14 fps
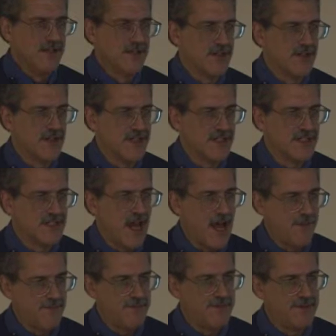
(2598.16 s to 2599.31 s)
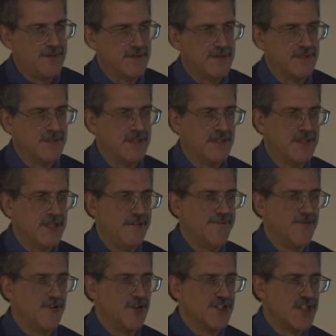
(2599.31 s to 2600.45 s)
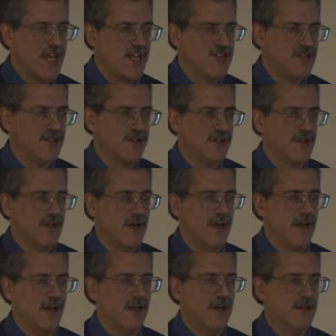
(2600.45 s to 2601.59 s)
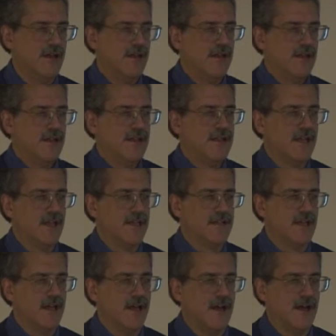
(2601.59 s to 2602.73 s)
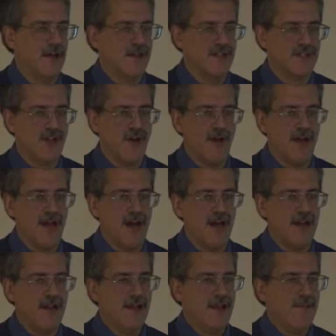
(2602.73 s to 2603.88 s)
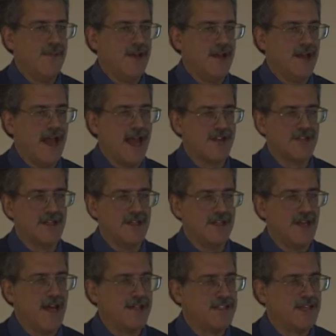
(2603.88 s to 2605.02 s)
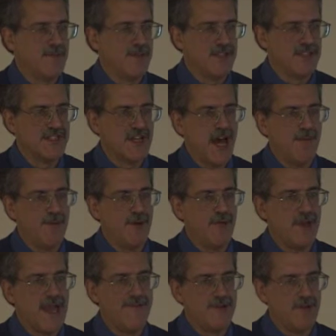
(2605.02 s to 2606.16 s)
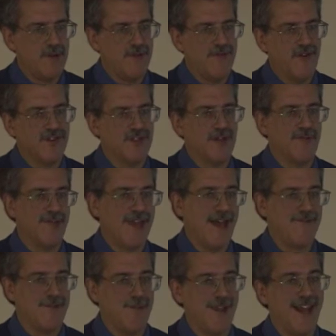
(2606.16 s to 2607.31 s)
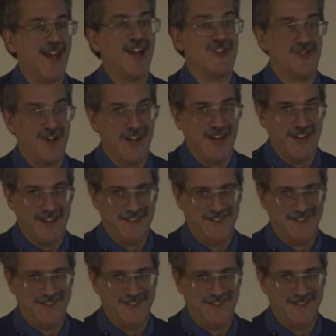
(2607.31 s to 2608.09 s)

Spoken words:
Certainly stop the deforestation that is going on, but actually not simply stop it, we have to reverse it. We have to plant a tree.